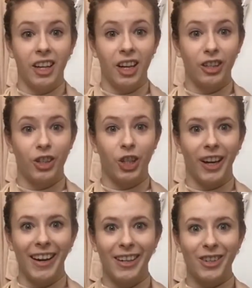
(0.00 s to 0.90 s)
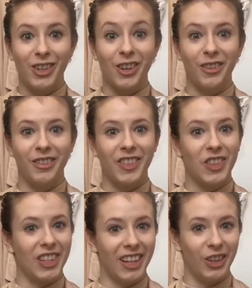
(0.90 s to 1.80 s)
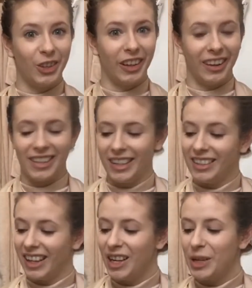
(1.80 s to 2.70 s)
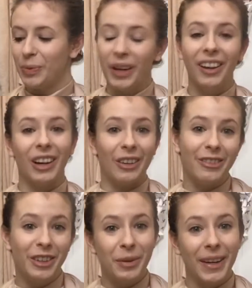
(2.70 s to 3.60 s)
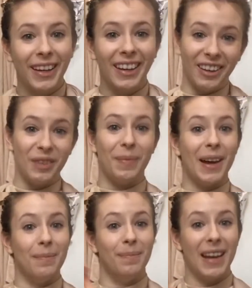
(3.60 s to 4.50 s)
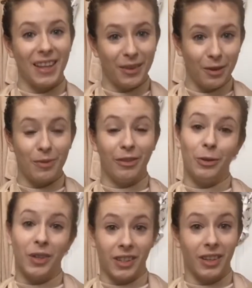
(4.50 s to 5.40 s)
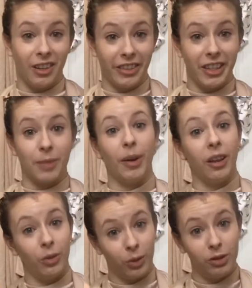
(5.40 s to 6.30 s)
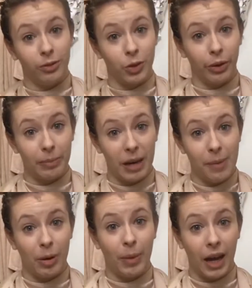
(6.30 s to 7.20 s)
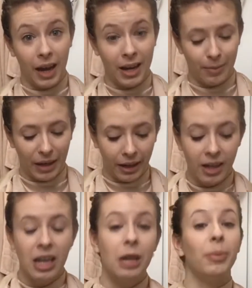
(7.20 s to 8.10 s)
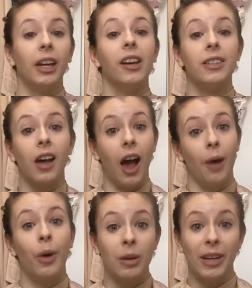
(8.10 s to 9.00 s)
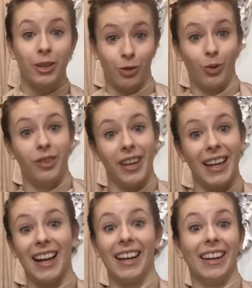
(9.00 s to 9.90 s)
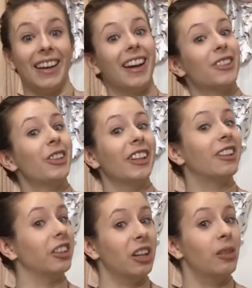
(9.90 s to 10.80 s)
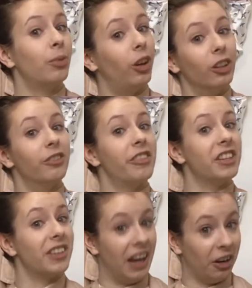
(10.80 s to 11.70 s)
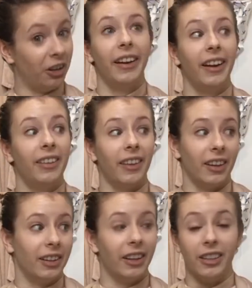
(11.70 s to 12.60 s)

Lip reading: Change of scenery. Today we are filming in my bathroom, if it wasn't obvious by the roll of toilet paper behind me, because I want to make sure that I can actually clean up all of this hair. And